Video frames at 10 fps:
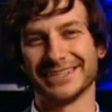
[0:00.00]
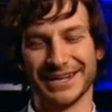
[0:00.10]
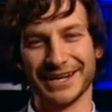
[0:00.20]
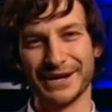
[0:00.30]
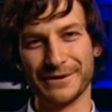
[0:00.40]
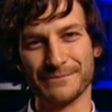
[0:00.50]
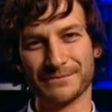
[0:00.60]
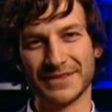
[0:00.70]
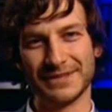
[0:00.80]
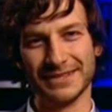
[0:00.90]

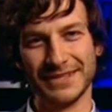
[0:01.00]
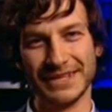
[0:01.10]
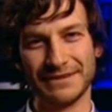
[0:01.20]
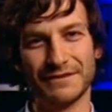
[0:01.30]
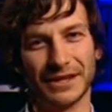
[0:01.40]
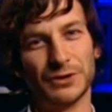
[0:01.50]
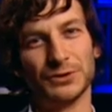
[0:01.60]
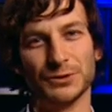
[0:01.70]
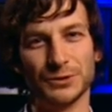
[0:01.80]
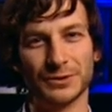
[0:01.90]
The fellow
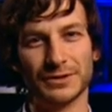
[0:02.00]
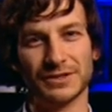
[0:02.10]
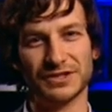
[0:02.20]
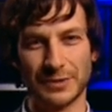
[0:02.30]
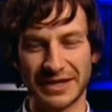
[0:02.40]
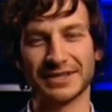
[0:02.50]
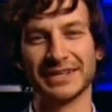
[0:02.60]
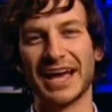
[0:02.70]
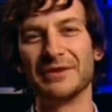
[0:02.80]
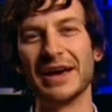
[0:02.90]
who directed and
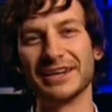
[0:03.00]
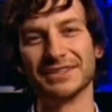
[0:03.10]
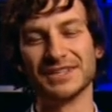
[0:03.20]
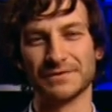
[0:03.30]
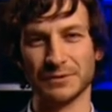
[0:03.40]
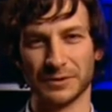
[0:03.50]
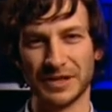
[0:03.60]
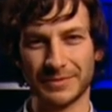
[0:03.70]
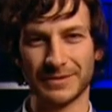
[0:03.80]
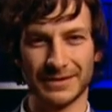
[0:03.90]
animated this film clip